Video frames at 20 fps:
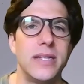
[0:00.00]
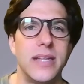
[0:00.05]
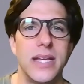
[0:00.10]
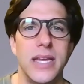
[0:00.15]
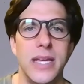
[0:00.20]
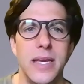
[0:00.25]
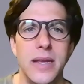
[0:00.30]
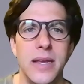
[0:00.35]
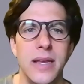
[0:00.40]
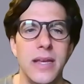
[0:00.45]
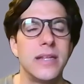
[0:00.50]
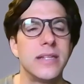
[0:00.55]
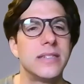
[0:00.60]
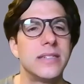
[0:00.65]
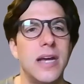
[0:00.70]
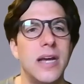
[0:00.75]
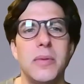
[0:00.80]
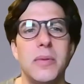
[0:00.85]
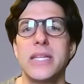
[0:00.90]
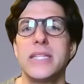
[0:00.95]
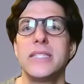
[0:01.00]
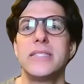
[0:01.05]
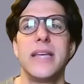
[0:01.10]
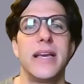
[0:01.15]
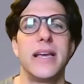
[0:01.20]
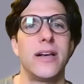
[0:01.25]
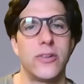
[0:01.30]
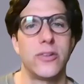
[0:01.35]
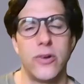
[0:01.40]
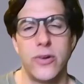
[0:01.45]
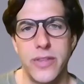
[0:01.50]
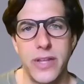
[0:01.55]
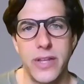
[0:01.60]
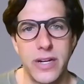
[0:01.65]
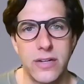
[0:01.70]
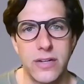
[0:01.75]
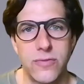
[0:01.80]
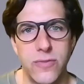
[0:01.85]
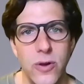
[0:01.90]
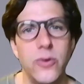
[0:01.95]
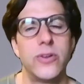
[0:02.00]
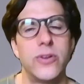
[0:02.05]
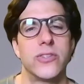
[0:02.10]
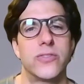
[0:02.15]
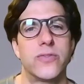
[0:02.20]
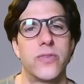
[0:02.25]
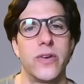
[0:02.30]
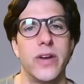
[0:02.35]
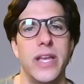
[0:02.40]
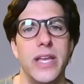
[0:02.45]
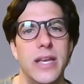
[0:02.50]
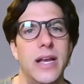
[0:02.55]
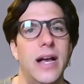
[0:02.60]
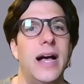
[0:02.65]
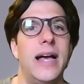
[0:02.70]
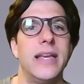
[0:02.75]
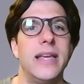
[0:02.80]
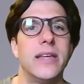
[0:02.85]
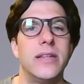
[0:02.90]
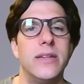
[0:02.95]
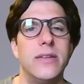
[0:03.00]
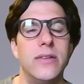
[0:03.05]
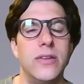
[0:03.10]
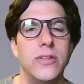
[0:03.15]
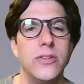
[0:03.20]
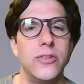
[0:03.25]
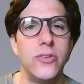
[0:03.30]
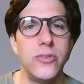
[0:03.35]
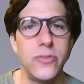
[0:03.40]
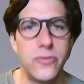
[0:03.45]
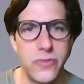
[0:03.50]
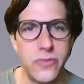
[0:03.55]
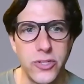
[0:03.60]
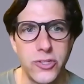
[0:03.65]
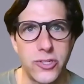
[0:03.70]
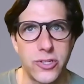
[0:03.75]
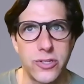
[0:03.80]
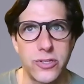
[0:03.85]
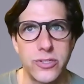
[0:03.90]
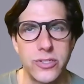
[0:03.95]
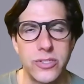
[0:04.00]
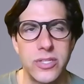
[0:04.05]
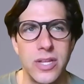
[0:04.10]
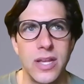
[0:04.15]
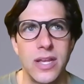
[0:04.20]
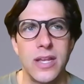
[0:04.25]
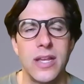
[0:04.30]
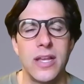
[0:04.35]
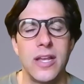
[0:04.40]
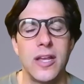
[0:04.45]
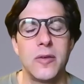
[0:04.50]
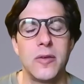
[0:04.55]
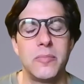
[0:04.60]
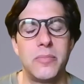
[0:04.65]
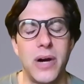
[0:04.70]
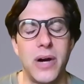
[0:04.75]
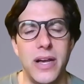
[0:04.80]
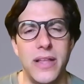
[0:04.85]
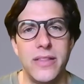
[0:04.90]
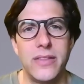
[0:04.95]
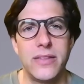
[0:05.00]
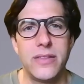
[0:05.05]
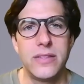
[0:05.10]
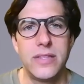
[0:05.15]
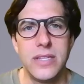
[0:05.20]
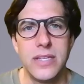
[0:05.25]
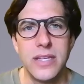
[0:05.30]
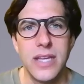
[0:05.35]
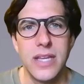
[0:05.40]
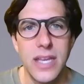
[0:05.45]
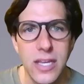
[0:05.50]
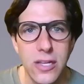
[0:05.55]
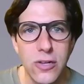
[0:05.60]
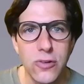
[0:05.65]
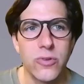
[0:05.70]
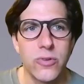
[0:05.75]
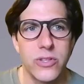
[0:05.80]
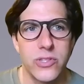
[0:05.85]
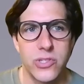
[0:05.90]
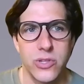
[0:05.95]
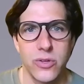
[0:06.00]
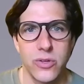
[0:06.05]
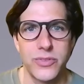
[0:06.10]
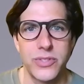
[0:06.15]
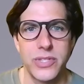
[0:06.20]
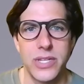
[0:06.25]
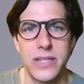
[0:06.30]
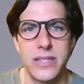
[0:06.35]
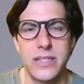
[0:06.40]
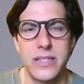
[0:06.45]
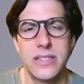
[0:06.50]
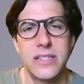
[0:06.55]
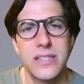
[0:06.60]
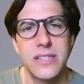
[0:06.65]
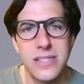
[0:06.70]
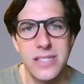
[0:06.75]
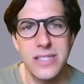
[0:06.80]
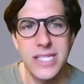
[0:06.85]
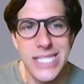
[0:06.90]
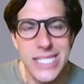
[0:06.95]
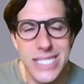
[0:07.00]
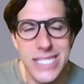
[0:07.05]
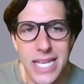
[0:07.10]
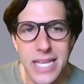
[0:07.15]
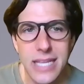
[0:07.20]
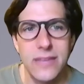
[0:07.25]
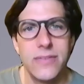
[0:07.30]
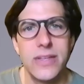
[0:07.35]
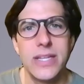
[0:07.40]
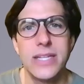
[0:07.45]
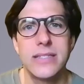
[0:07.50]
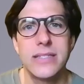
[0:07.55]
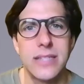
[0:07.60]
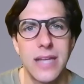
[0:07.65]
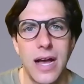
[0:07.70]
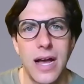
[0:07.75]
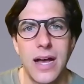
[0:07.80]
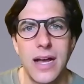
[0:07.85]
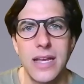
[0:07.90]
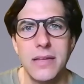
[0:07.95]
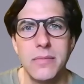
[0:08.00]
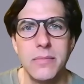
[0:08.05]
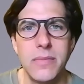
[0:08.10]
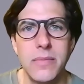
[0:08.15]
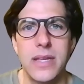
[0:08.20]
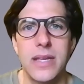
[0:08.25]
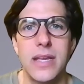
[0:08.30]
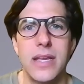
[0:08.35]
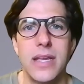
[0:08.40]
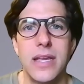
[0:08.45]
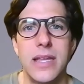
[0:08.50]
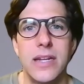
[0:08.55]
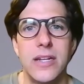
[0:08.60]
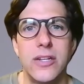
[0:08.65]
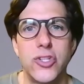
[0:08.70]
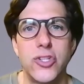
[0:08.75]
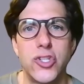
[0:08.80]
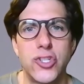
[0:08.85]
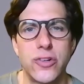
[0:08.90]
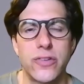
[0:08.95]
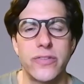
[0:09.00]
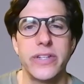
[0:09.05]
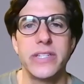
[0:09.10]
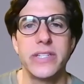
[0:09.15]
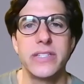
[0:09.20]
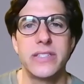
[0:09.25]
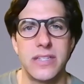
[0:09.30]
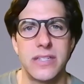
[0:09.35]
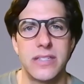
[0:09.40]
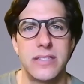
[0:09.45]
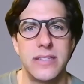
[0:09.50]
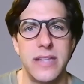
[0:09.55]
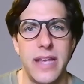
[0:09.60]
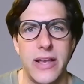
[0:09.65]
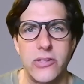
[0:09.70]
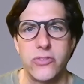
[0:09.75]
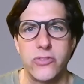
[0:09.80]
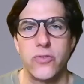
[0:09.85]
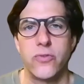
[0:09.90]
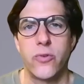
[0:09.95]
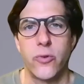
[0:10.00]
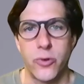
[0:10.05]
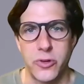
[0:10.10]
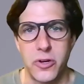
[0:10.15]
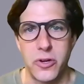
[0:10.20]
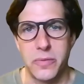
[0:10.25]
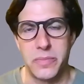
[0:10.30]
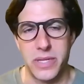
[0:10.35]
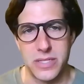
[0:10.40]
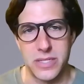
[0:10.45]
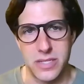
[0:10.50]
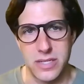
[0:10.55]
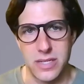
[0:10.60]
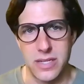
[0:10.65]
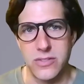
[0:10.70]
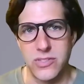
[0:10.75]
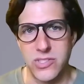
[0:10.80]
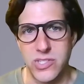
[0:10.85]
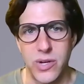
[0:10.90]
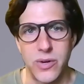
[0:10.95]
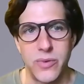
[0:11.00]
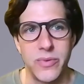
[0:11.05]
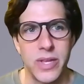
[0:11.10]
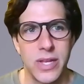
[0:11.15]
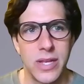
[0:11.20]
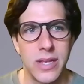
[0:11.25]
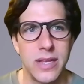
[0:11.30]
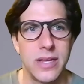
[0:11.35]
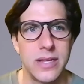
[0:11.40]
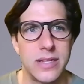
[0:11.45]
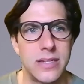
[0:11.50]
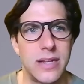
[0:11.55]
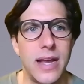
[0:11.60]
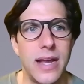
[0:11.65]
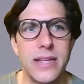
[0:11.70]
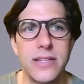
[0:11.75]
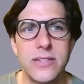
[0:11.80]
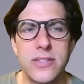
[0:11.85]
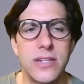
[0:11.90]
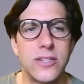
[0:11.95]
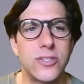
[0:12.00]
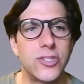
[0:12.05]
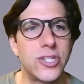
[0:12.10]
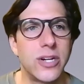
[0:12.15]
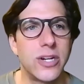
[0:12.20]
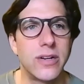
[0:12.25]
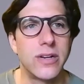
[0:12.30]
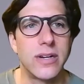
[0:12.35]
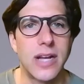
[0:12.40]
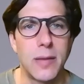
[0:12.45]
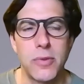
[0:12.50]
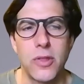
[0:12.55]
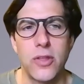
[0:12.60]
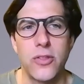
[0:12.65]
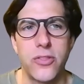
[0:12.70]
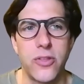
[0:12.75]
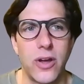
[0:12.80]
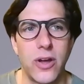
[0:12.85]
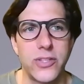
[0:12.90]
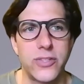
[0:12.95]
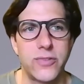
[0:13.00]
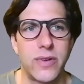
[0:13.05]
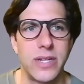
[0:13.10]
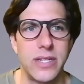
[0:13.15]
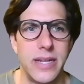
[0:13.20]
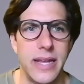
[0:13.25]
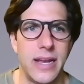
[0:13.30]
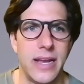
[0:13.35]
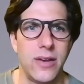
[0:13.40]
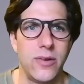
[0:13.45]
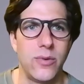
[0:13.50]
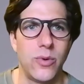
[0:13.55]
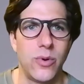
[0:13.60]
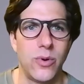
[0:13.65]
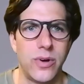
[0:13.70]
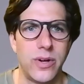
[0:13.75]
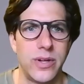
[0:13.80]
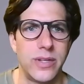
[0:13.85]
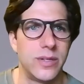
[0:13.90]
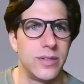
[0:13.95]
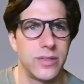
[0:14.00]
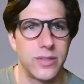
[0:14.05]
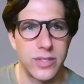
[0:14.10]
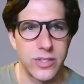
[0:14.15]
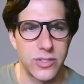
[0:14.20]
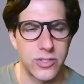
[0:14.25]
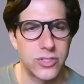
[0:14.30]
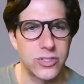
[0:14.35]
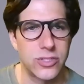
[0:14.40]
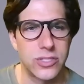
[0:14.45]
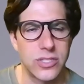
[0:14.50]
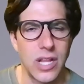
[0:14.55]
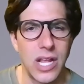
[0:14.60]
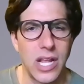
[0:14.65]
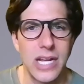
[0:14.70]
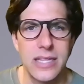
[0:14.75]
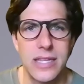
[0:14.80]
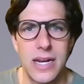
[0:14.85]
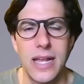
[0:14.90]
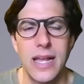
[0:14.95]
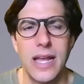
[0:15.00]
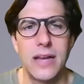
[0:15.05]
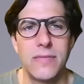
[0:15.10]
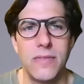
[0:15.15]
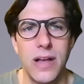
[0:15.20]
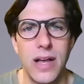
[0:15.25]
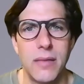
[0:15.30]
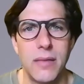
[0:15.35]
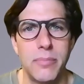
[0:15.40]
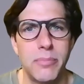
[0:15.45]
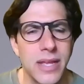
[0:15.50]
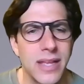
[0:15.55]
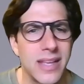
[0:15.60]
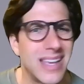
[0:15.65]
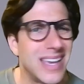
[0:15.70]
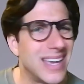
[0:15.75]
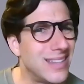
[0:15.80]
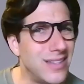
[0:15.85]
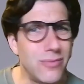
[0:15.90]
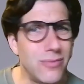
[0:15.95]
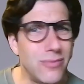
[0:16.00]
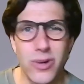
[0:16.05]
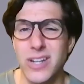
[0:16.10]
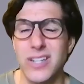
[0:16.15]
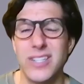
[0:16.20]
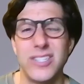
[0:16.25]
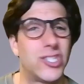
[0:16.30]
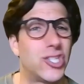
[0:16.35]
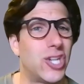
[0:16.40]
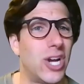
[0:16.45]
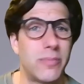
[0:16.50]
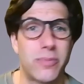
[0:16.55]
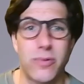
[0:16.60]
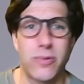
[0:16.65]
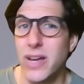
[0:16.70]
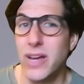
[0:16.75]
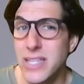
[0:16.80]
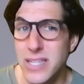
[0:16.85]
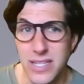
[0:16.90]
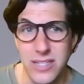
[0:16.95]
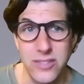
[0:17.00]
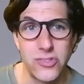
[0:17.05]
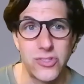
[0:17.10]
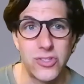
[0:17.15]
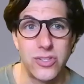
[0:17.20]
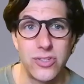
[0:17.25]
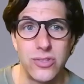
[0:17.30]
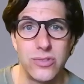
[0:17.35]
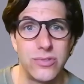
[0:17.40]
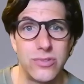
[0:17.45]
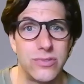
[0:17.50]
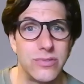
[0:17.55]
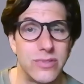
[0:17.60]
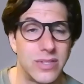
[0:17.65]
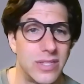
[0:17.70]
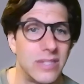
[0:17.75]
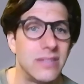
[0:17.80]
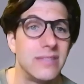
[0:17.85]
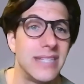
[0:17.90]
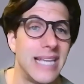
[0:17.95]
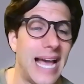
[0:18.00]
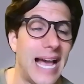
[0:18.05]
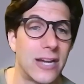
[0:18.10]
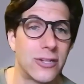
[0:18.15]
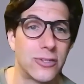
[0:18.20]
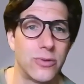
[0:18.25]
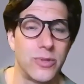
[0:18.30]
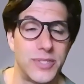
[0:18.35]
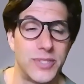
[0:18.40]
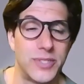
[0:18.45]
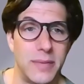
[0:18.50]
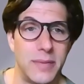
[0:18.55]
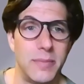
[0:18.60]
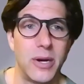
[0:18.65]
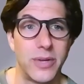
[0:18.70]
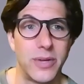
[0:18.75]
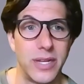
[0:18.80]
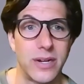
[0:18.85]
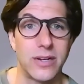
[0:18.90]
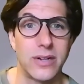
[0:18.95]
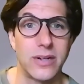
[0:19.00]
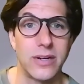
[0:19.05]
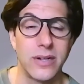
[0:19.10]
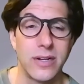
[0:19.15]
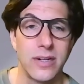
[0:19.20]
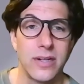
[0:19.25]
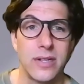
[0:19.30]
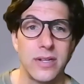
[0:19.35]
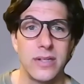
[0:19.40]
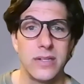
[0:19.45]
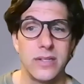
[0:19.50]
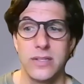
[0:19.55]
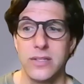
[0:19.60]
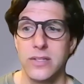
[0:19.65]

is Monday doubling down on their focus for AI and new features, but the end result is saving time and ensuring success for your business. So Naya is going to share a couple of thoughts right now on this slide that I have up, and then we're going to jump right into the actual demo here.